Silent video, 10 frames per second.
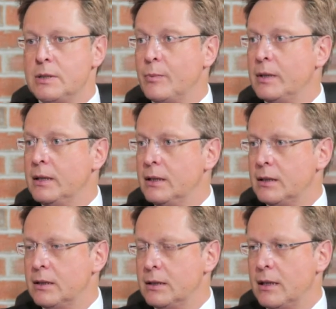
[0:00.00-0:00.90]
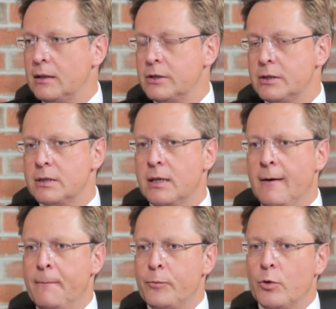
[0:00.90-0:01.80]
political intelligence,
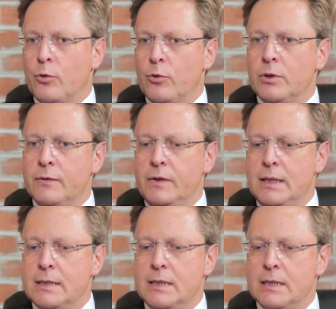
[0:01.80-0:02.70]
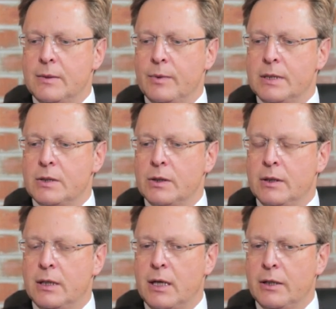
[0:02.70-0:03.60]
all of these disciplines
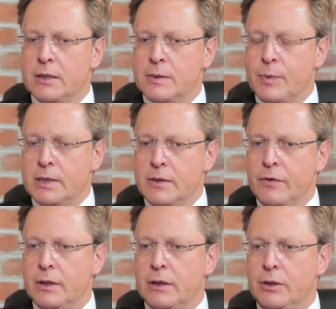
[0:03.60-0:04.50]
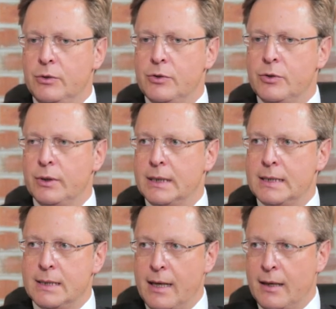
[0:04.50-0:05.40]
that I specifically used to
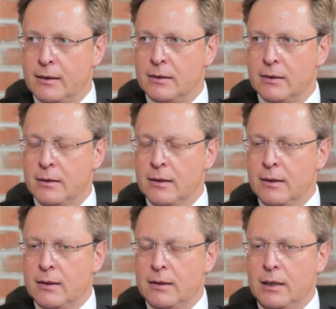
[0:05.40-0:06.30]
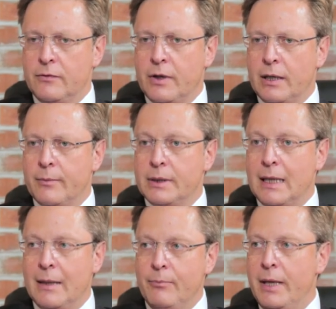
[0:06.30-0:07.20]
understand the environment
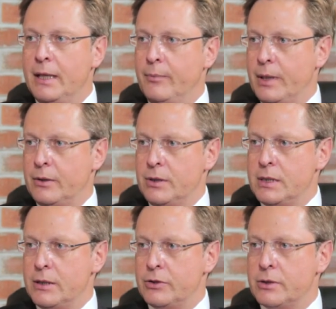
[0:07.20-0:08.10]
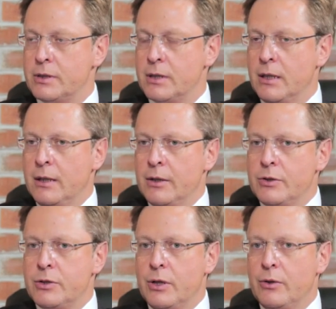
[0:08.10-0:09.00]
and make better decisions.
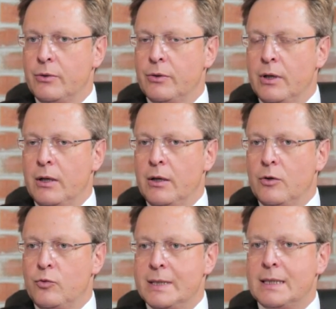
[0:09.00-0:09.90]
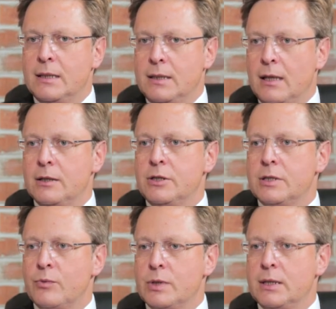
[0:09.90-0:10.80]
So risk
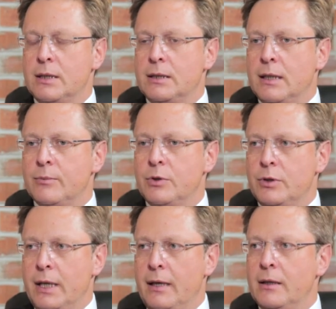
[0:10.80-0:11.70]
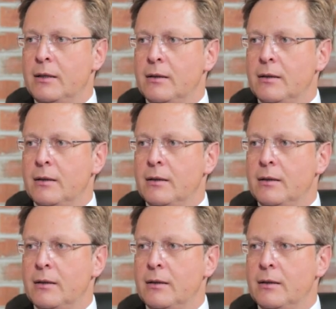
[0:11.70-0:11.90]
intelligence was an attempt to take